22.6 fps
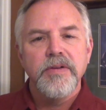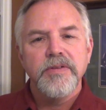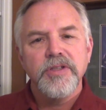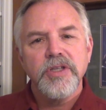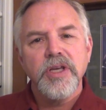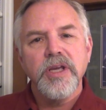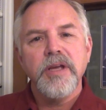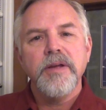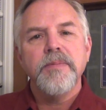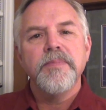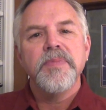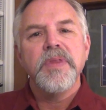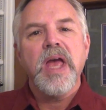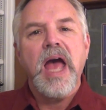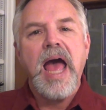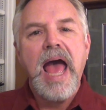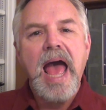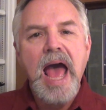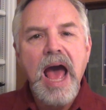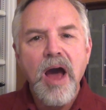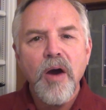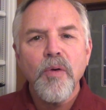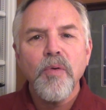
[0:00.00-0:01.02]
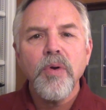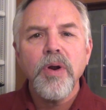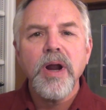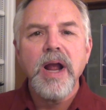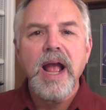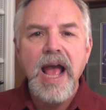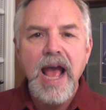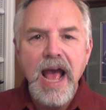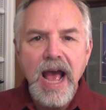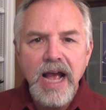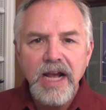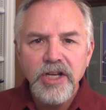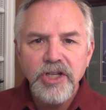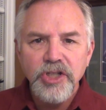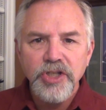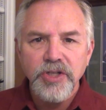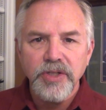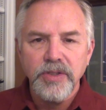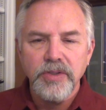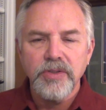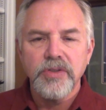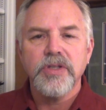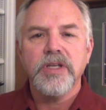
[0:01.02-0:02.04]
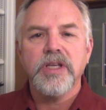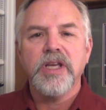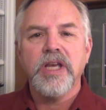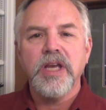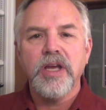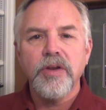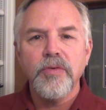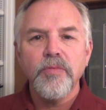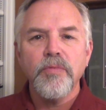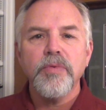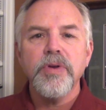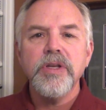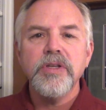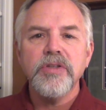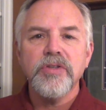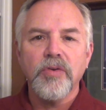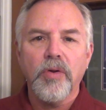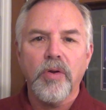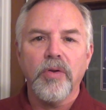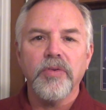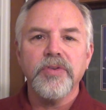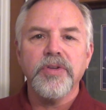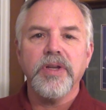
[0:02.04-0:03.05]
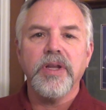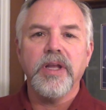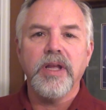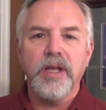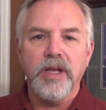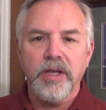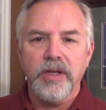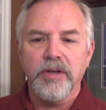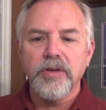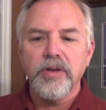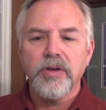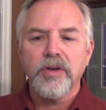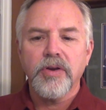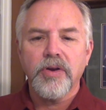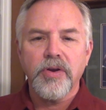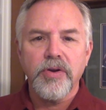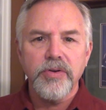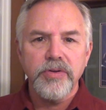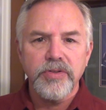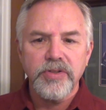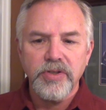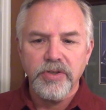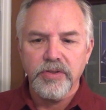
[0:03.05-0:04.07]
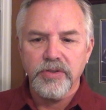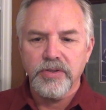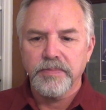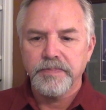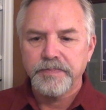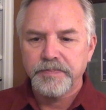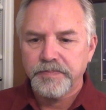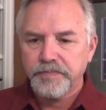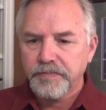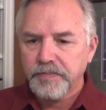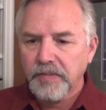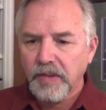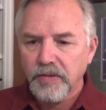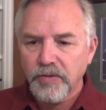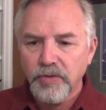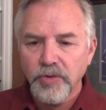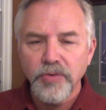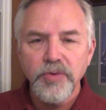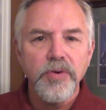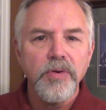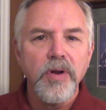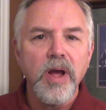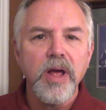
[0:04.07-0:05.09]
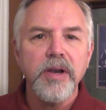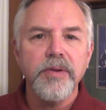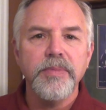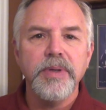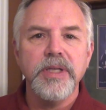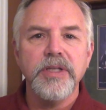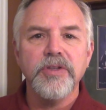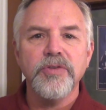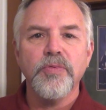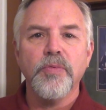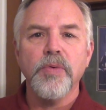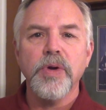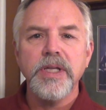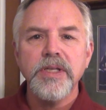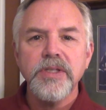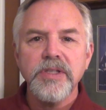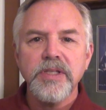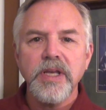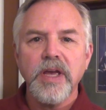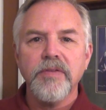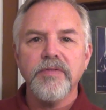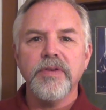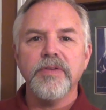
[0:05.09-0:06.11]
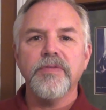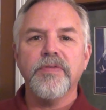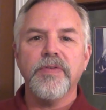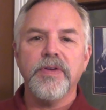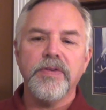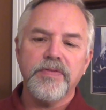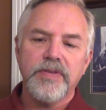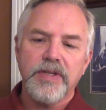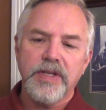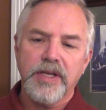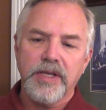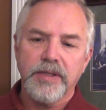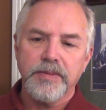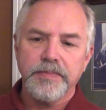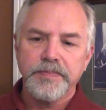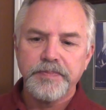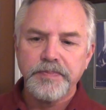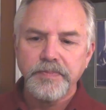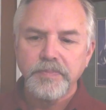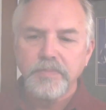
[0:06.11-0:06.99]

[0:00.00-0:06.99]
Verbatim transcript: See, our actions can result in curses. Deuteronomy twenty-seven fifteen.